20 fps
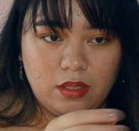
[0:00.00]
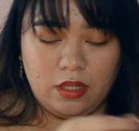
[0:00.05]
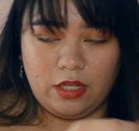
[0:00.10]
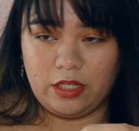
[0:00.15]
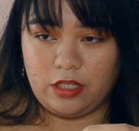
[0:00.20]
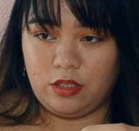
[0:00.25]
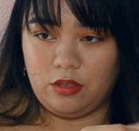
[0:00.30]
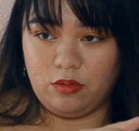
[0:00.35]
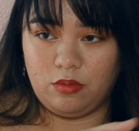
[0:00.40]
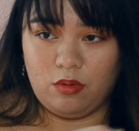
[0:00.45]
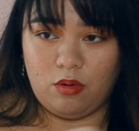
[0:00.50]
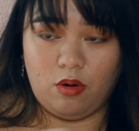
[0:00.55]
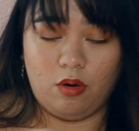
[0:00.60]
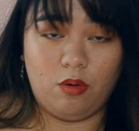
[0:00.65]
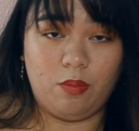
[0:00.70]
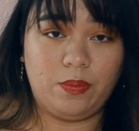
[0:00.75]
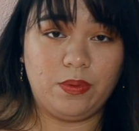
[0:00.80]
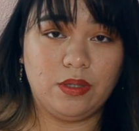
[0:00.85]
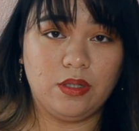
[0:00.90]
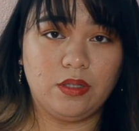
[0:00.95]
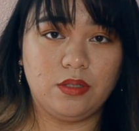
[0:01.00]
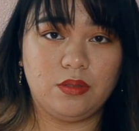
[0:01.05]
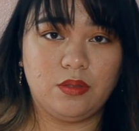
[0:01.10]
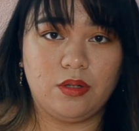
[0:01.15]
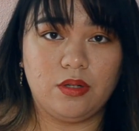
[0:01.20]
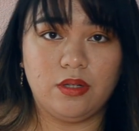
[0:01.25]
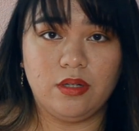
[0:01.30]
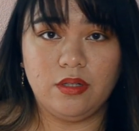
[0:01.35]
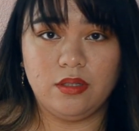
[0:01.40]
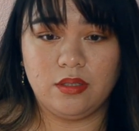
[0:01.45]
Like you open the
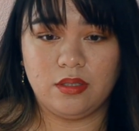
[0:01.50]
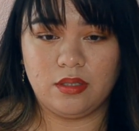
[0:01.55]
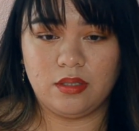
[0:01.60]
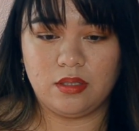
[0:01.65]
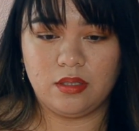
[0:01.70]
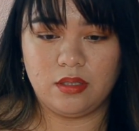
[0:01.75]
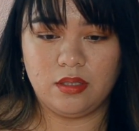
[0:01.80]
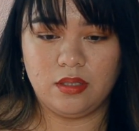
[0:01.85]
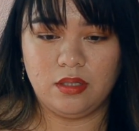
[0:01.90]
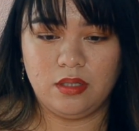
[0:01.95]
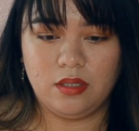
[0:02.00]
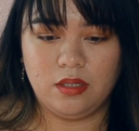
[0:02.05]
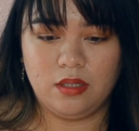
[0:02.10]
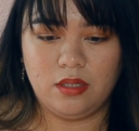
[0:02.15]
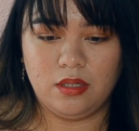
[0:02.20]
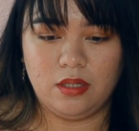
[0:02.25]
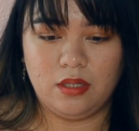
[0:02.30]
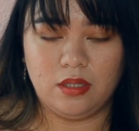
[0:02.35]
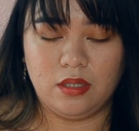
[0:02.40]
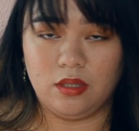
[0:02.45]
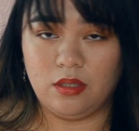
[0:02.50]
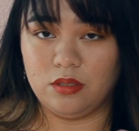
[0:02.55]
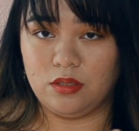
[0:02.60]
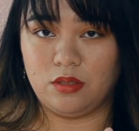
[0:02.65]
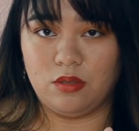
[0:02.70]
door, there's